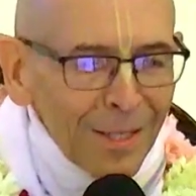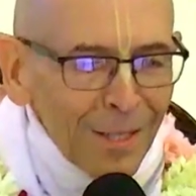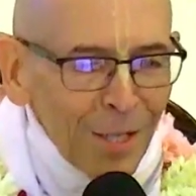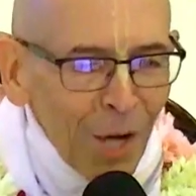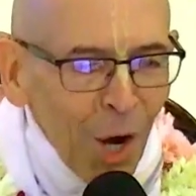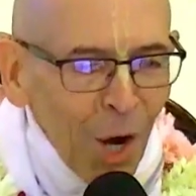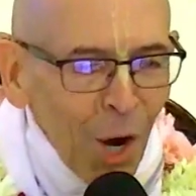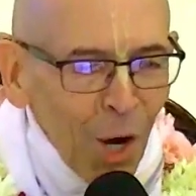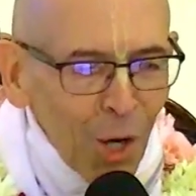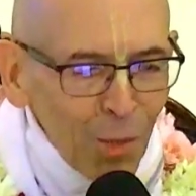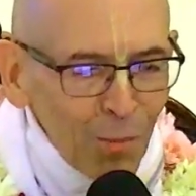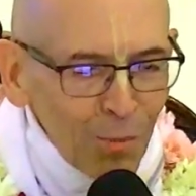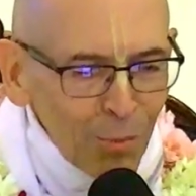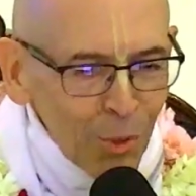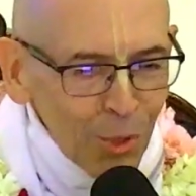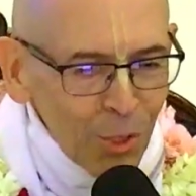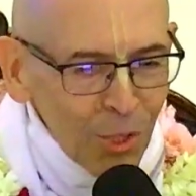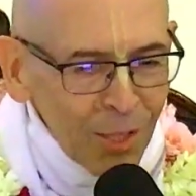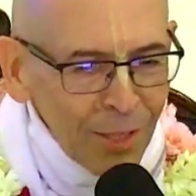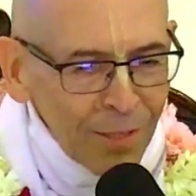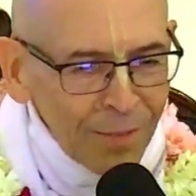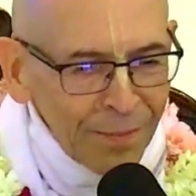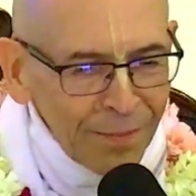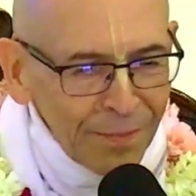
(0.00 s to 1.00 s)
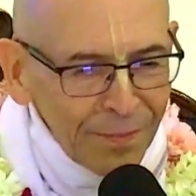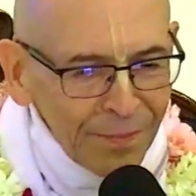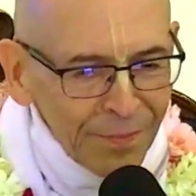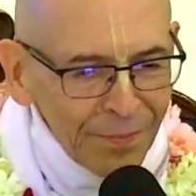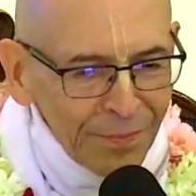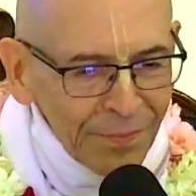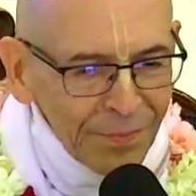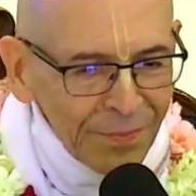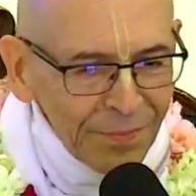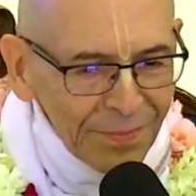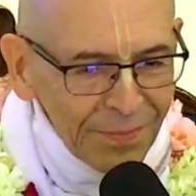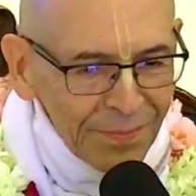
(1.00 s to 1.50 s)
arms.
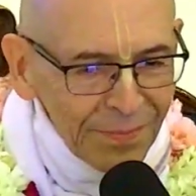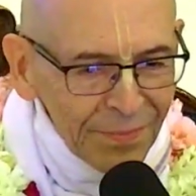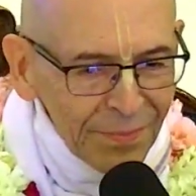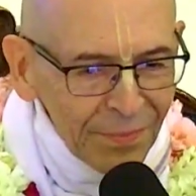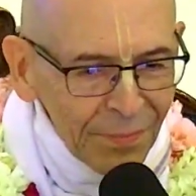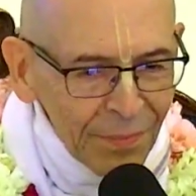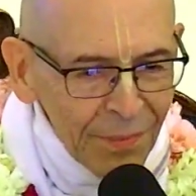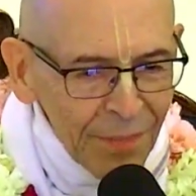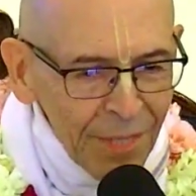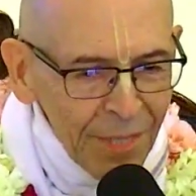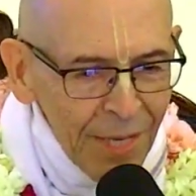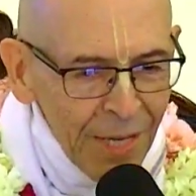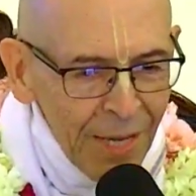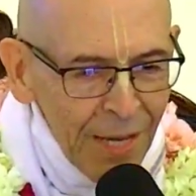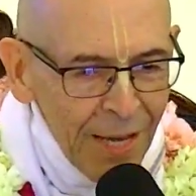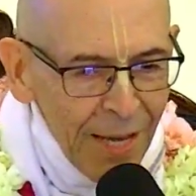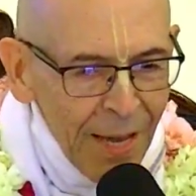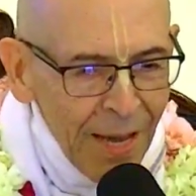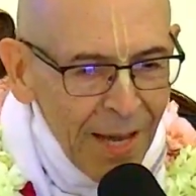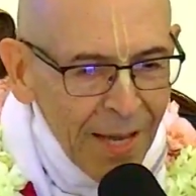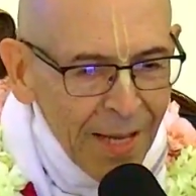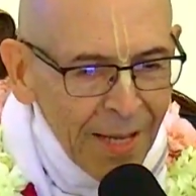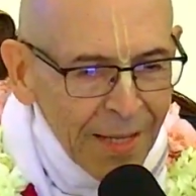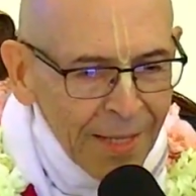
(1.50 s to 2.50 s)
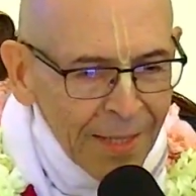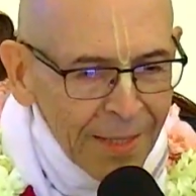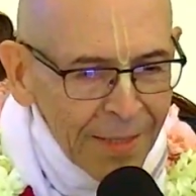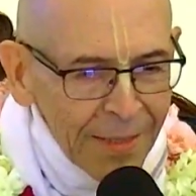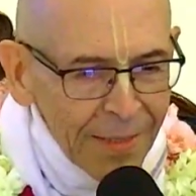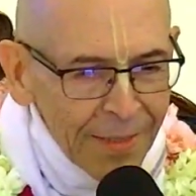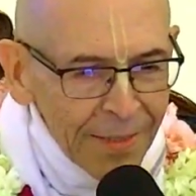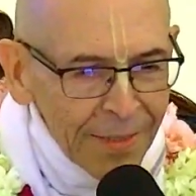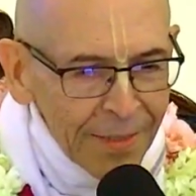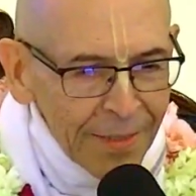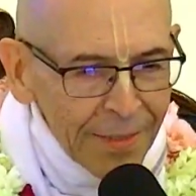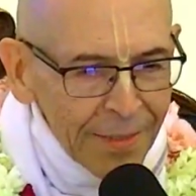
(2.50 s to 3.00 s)

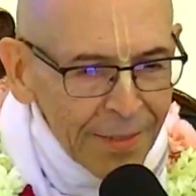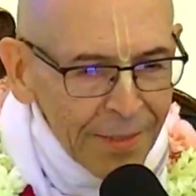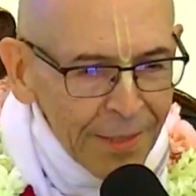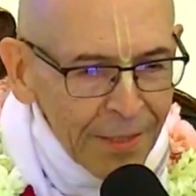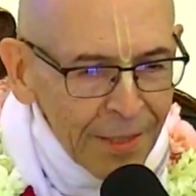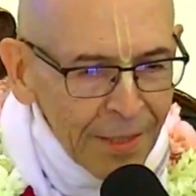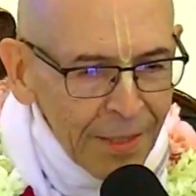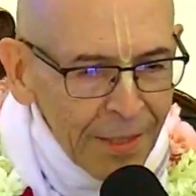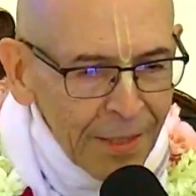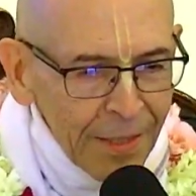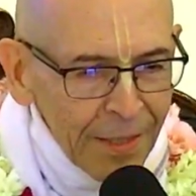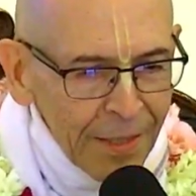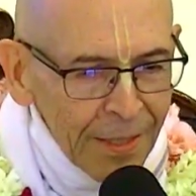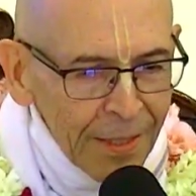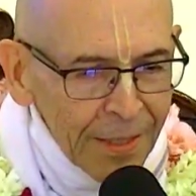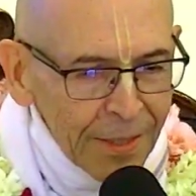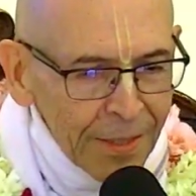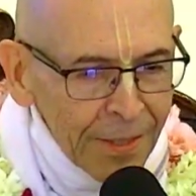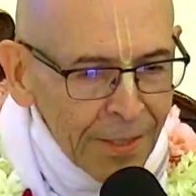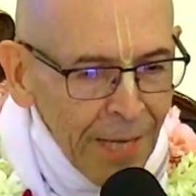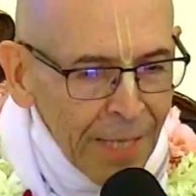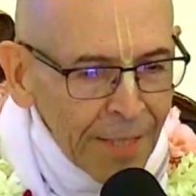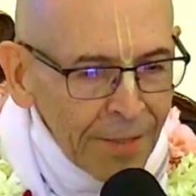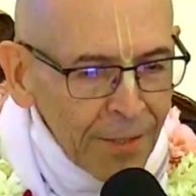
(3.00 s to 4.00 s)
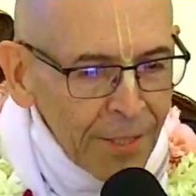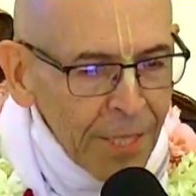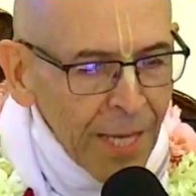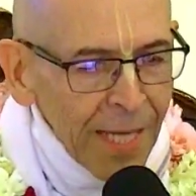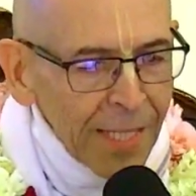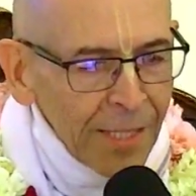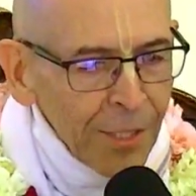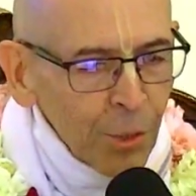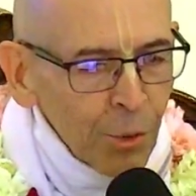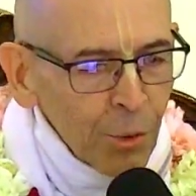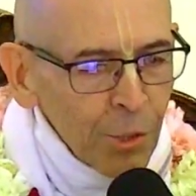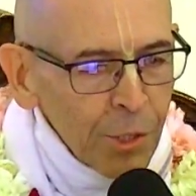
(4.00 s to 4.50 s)
And the ninth
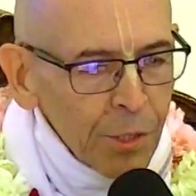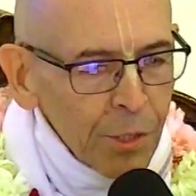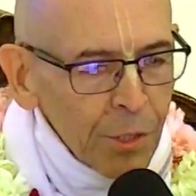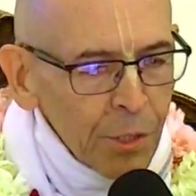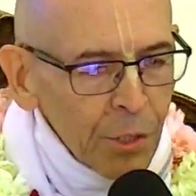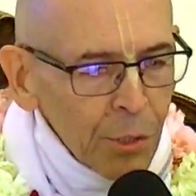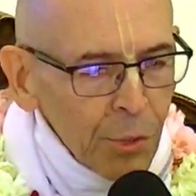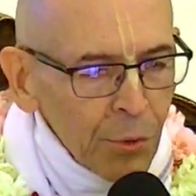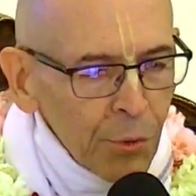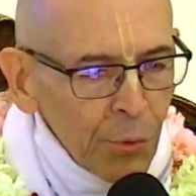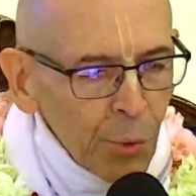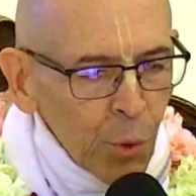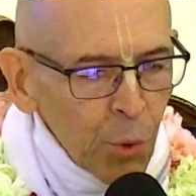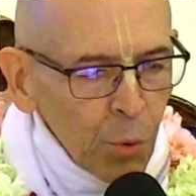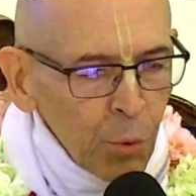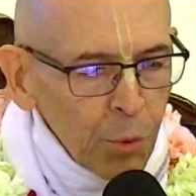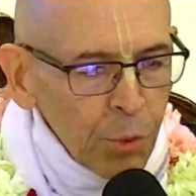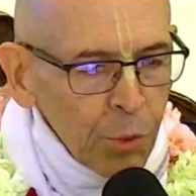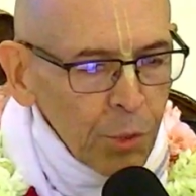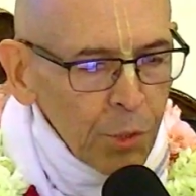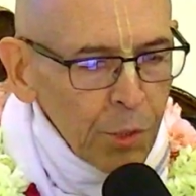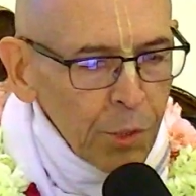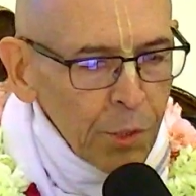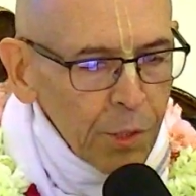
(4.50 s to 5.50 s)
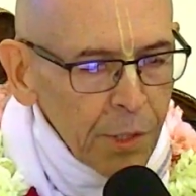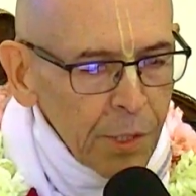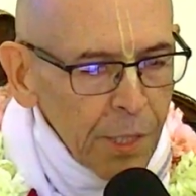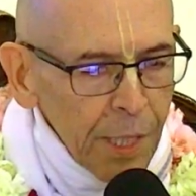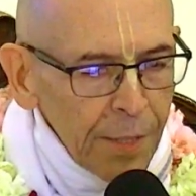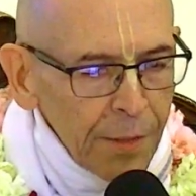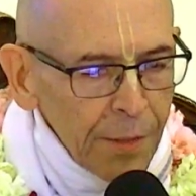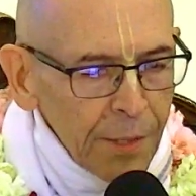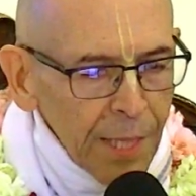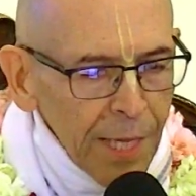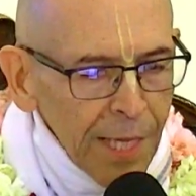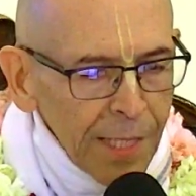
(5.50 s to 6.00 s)
canto is his throat, the
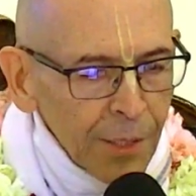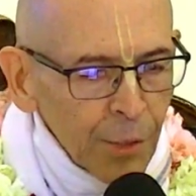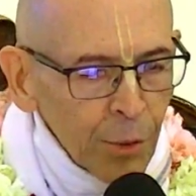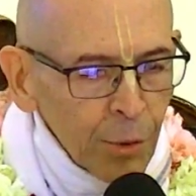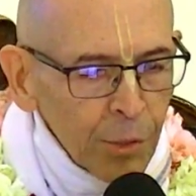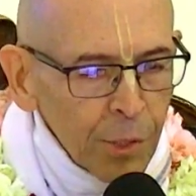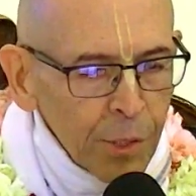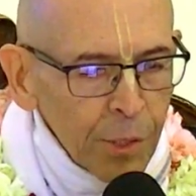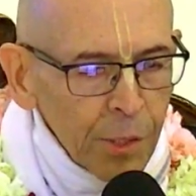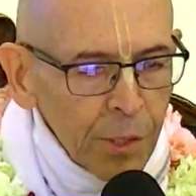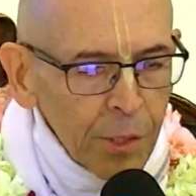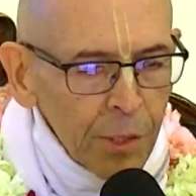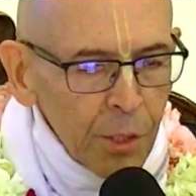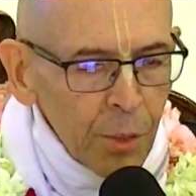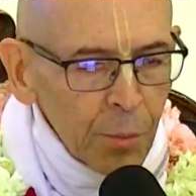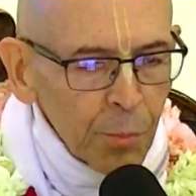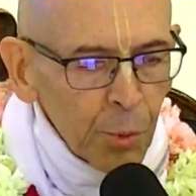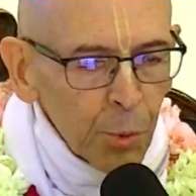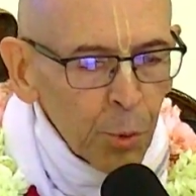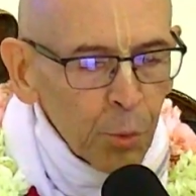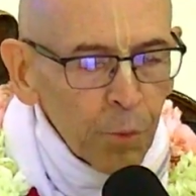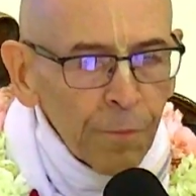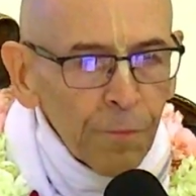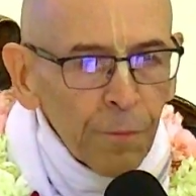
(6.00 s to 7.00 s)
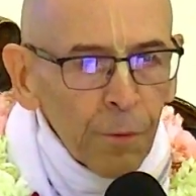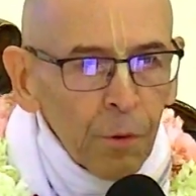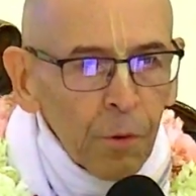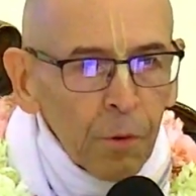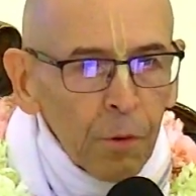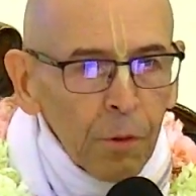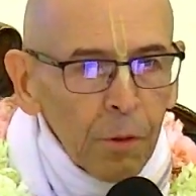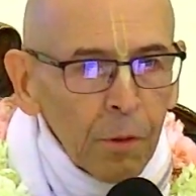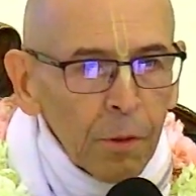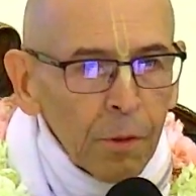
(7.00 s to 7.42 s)
tenth canto is his beautiful